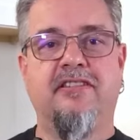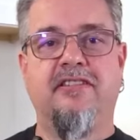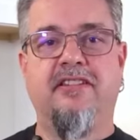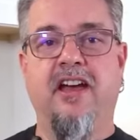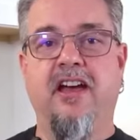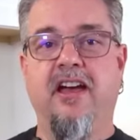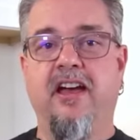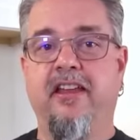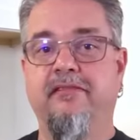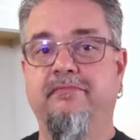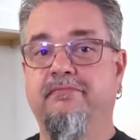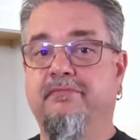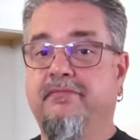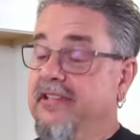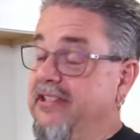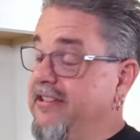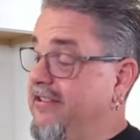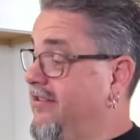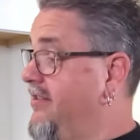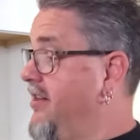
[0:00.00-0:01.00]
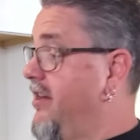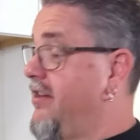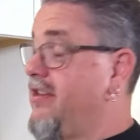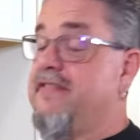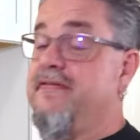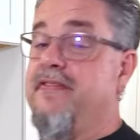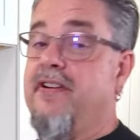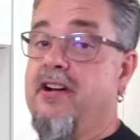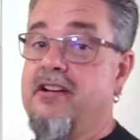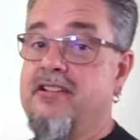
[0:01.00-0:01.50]
is done. It's done
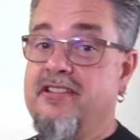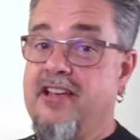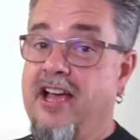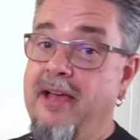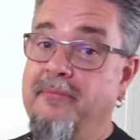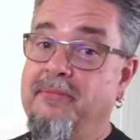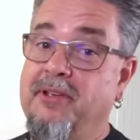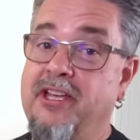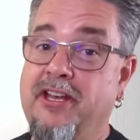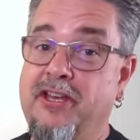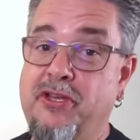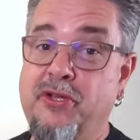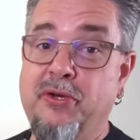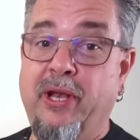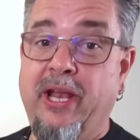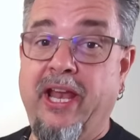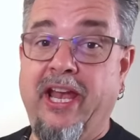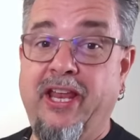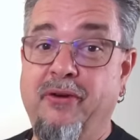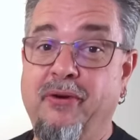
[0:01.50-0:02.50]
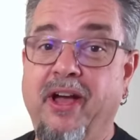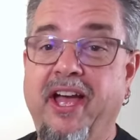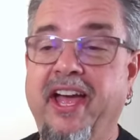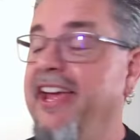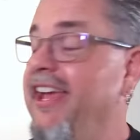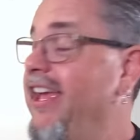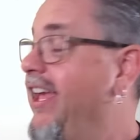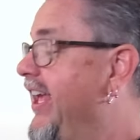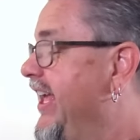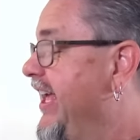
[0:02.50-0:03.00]
as far as I'm going to do it
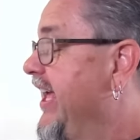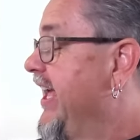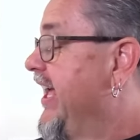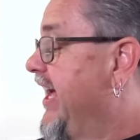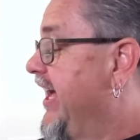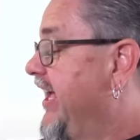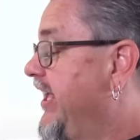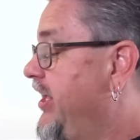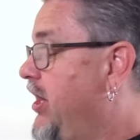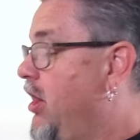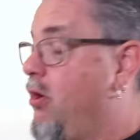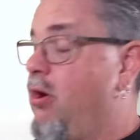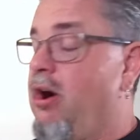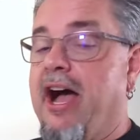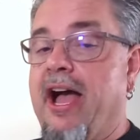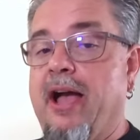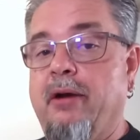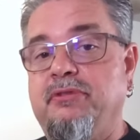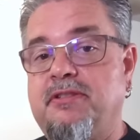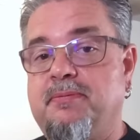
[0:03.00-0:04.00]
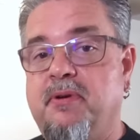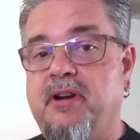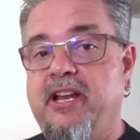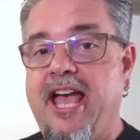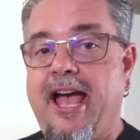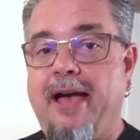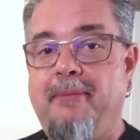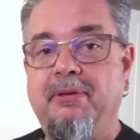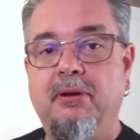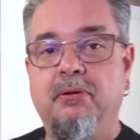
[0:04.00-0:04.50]
anyway. You know, I was
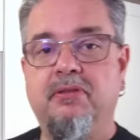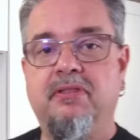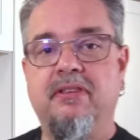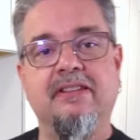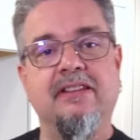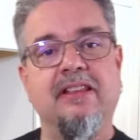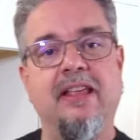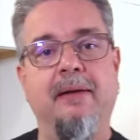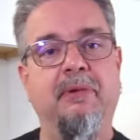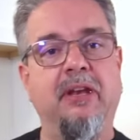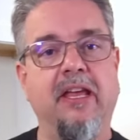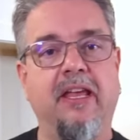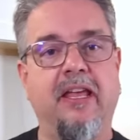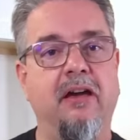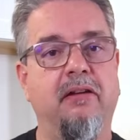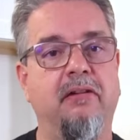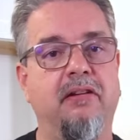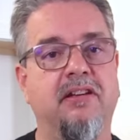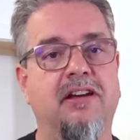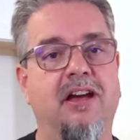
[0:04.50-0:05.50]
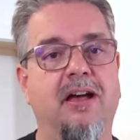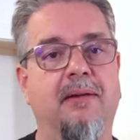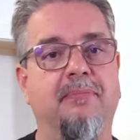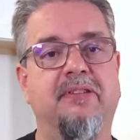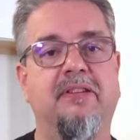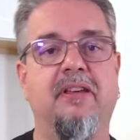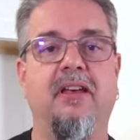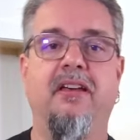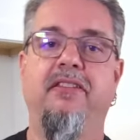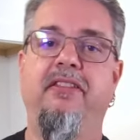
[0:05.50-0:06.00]
pretty happy with these laminate
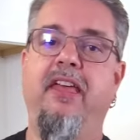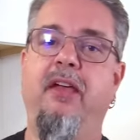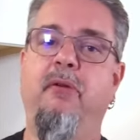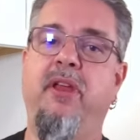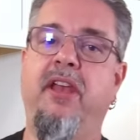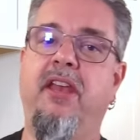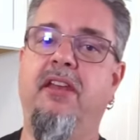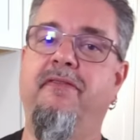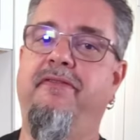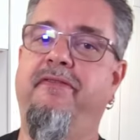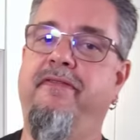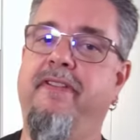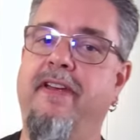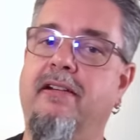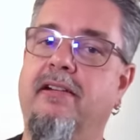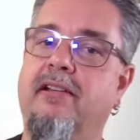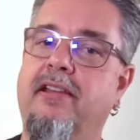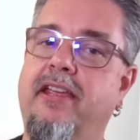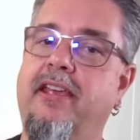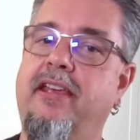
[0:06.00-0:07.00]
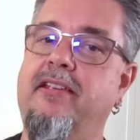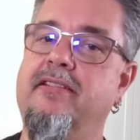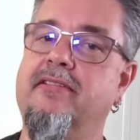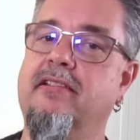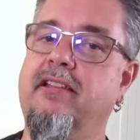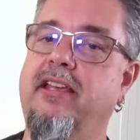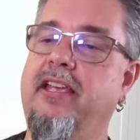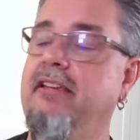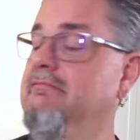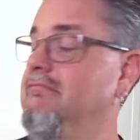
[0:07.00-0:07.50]
countertops. They went in fairly
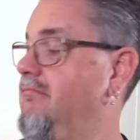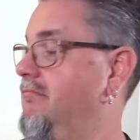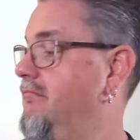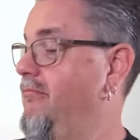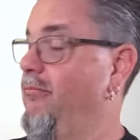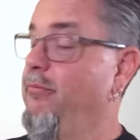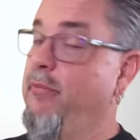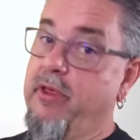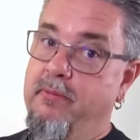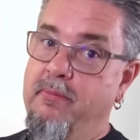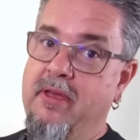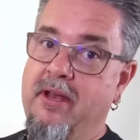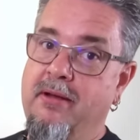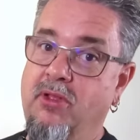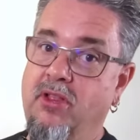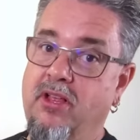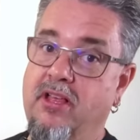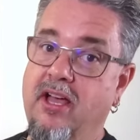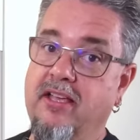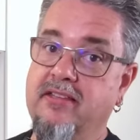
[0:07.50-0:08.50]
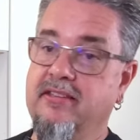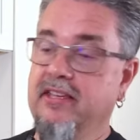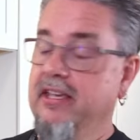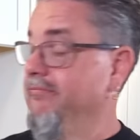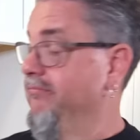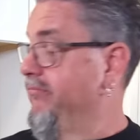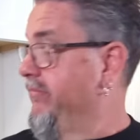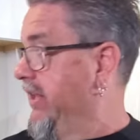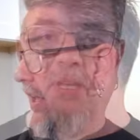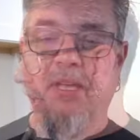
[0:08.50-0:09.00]
easily with minimal
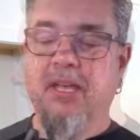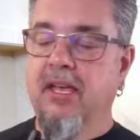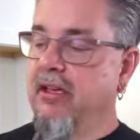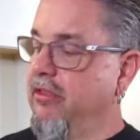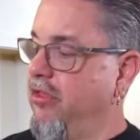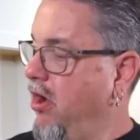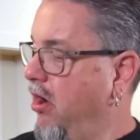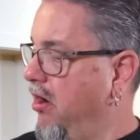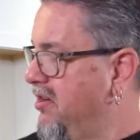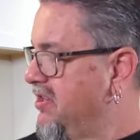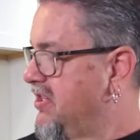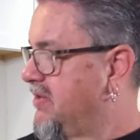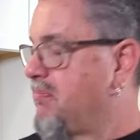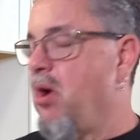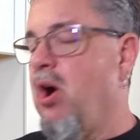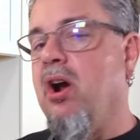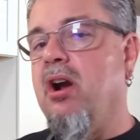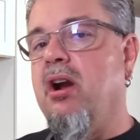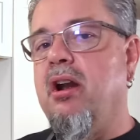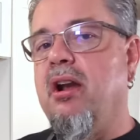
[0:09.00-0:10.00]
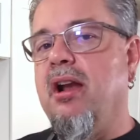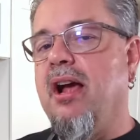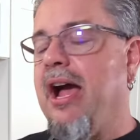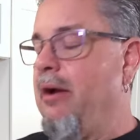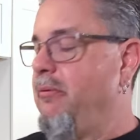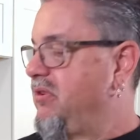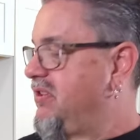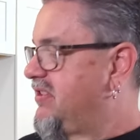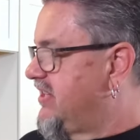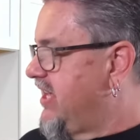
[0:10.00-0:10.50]
cussing. The hardest part,
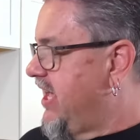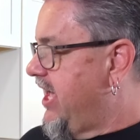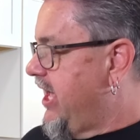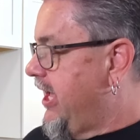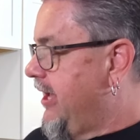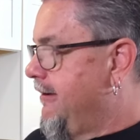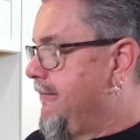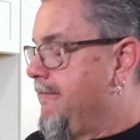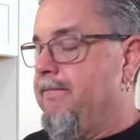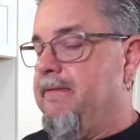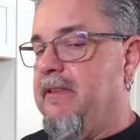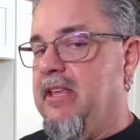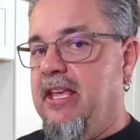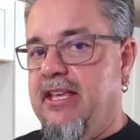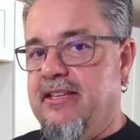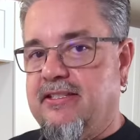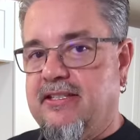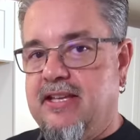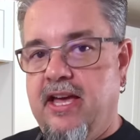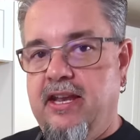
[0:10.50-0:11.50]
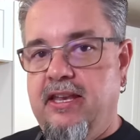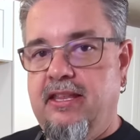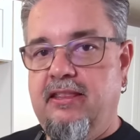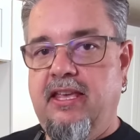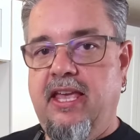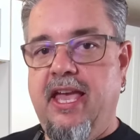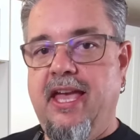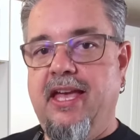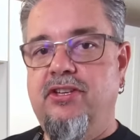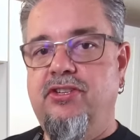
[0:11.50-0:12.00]
I would say, is cutting
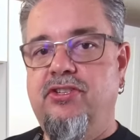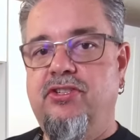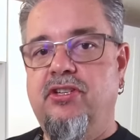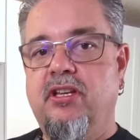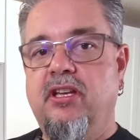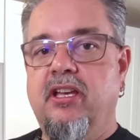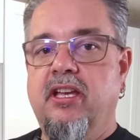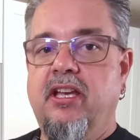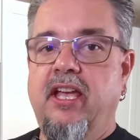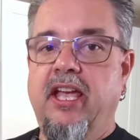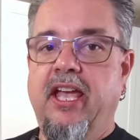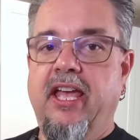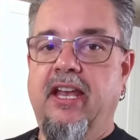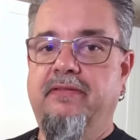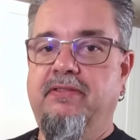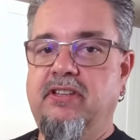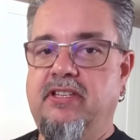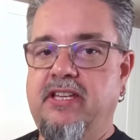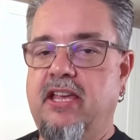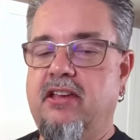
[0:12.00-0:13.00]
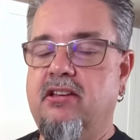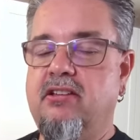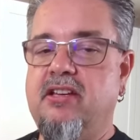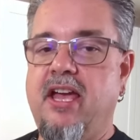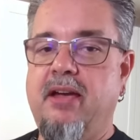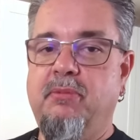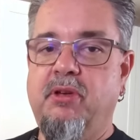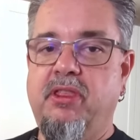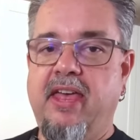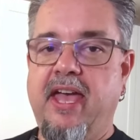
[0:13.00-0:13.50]
the edge. And if you take your
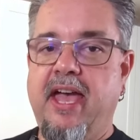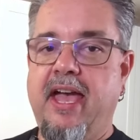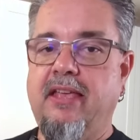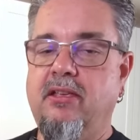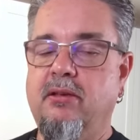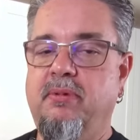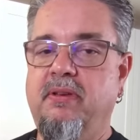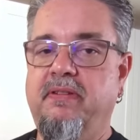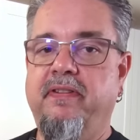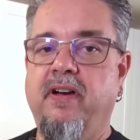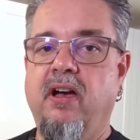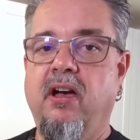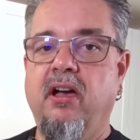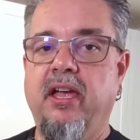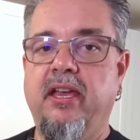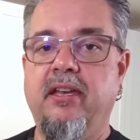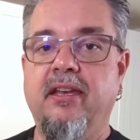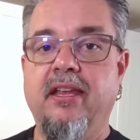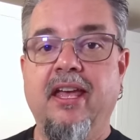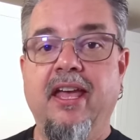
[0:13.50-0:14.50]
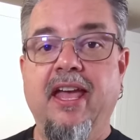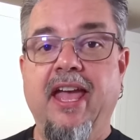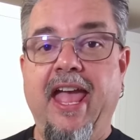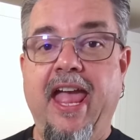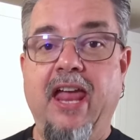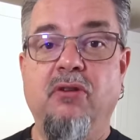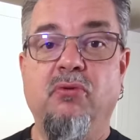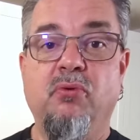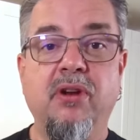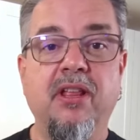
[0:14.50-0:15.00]
time with that, you'll be fine.
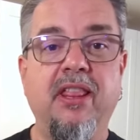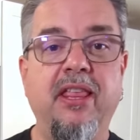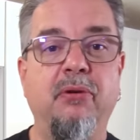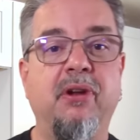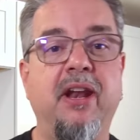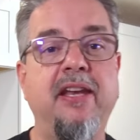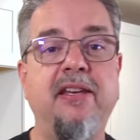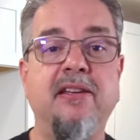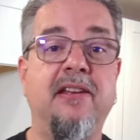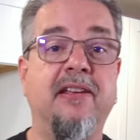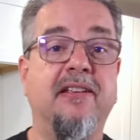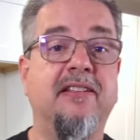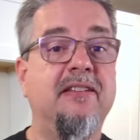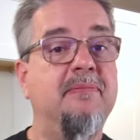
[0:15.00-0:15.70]
And really, what I didn't